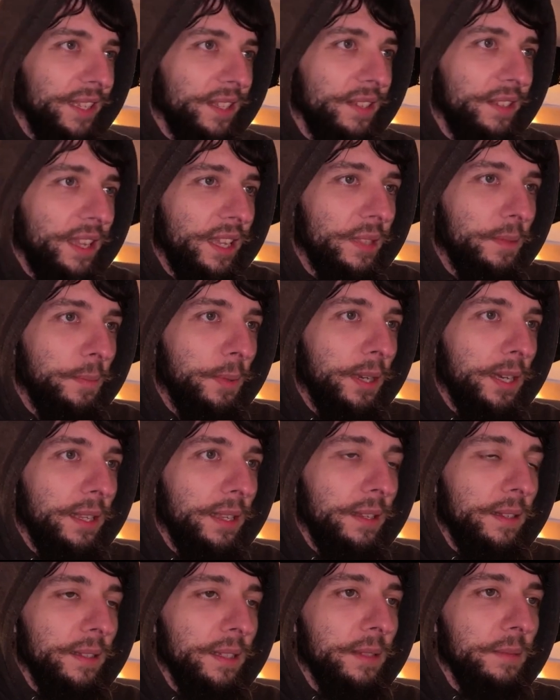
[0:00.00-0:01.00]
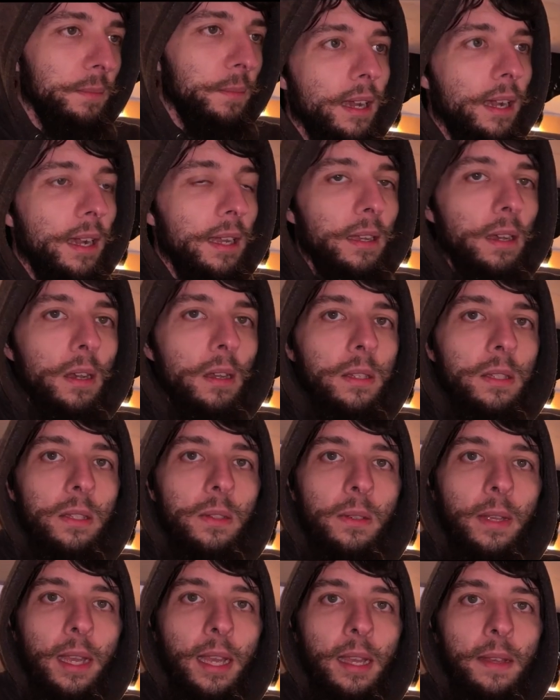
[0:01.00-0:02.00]
So that's pretty awesome. I
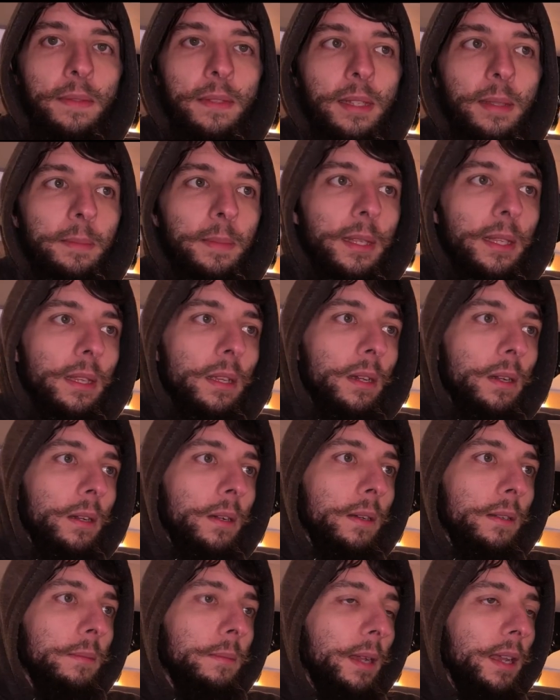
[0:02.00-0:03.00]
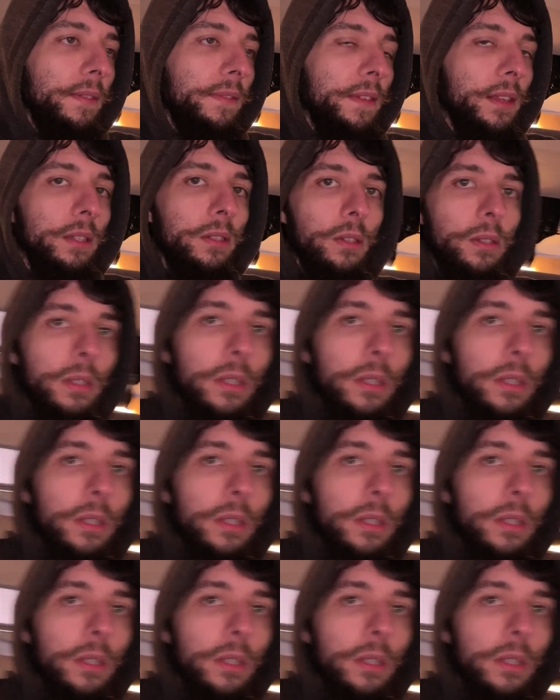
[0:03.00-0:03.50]
also have something called my future